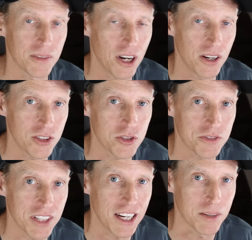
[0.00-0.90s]

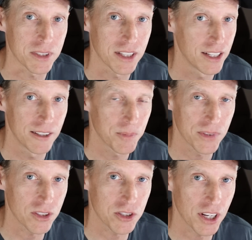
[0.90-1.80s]
hundreds of times.
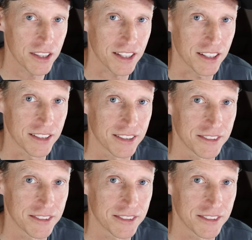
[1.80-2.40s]
There's nothing.